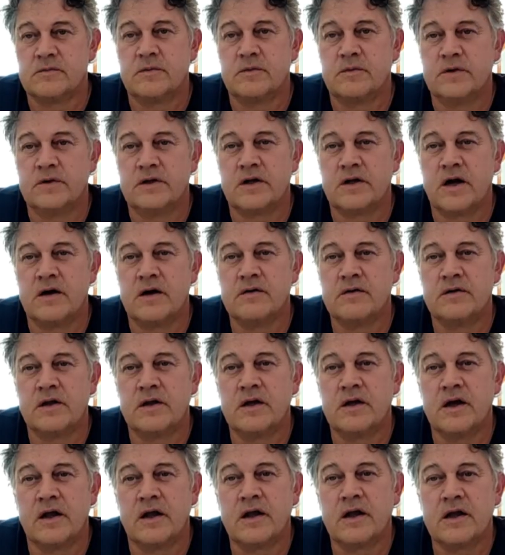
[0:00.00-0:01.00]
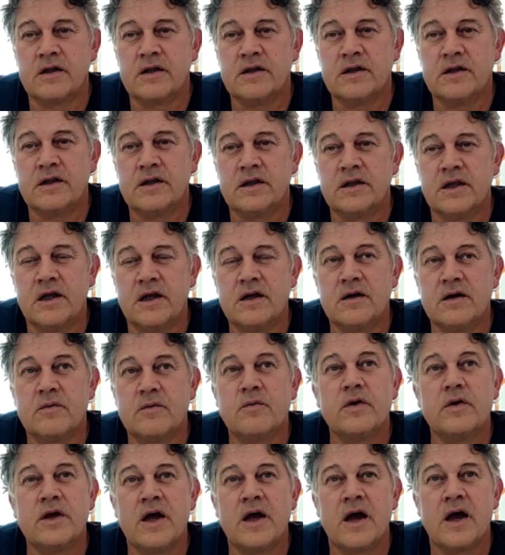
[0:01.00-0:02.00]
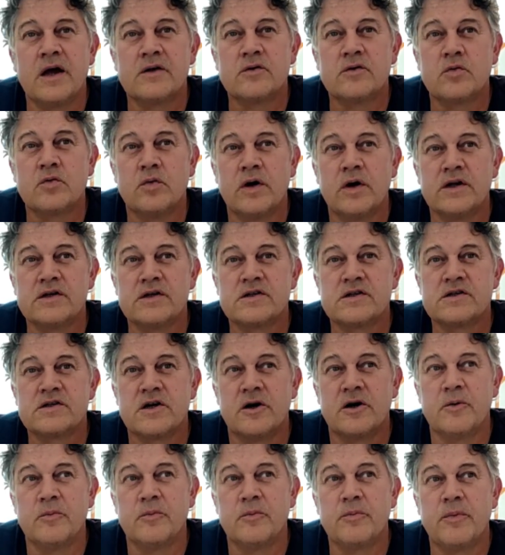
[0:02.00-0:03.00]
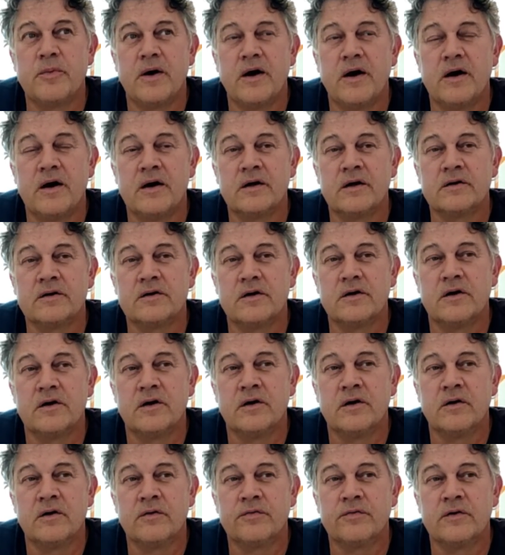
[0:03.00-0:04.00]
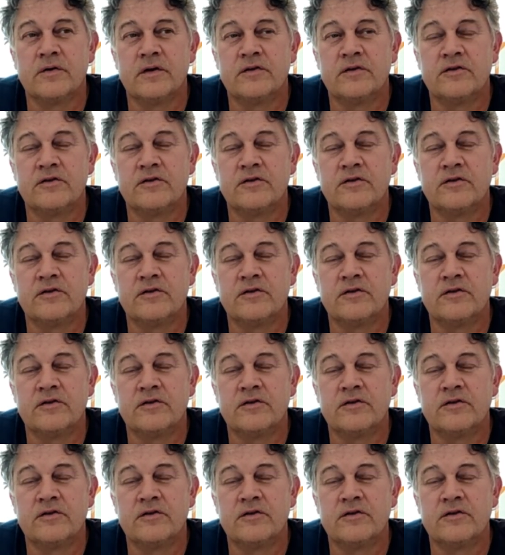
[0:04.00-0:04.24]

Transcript: we would go there, and I think we had one jump out of the